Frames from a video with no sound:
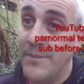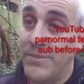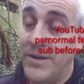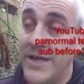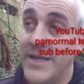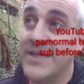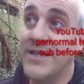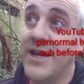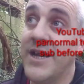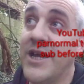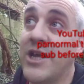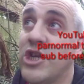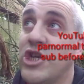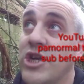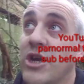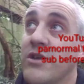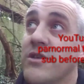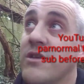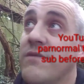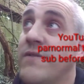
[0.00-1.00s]
Please like and
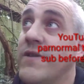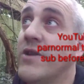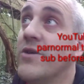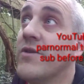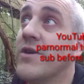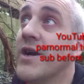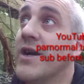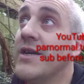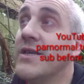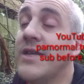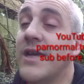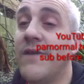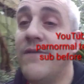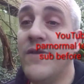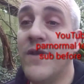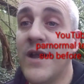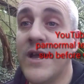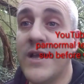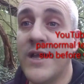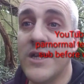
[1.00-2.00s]
share this video, guys, if
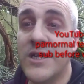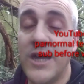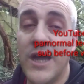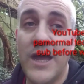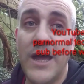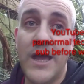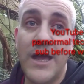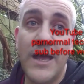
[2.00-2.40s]
you like it.